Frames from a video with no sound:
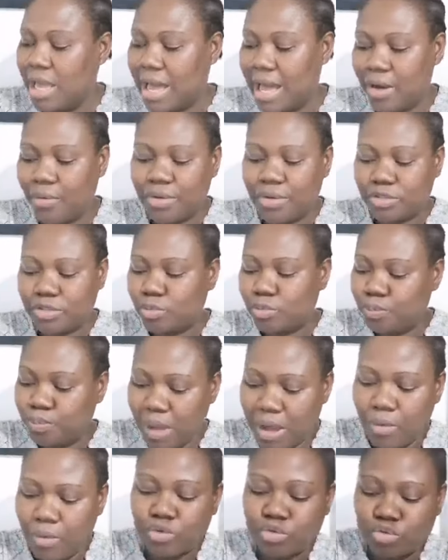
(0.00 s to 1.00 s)
I will
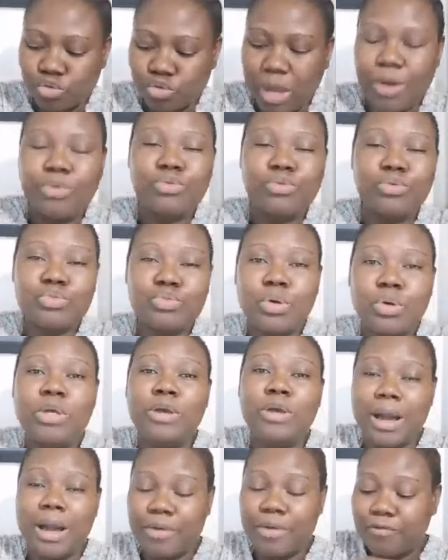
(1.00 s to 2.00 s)
also,
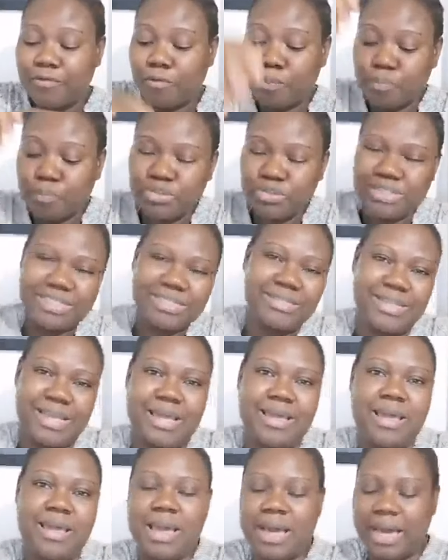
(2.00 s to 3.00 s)
I will even put it there.